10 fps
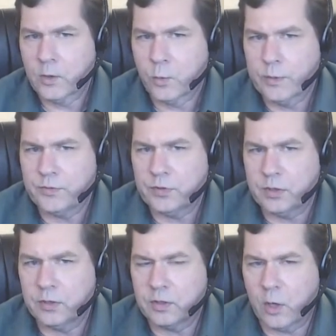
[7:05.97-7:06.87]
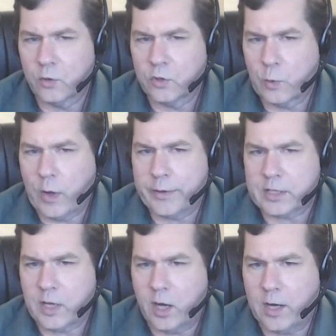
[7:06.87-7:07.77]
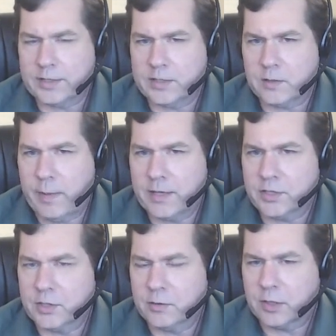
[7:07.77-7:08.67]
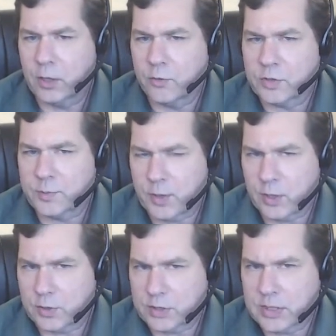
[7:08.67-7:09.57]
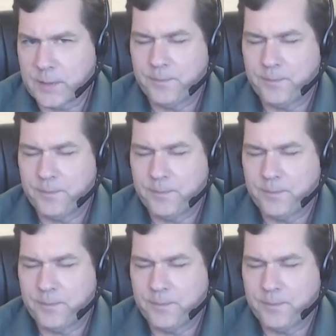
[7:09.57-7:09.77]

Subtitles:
We've seen Coach Wallet cost matched to Coach Purse.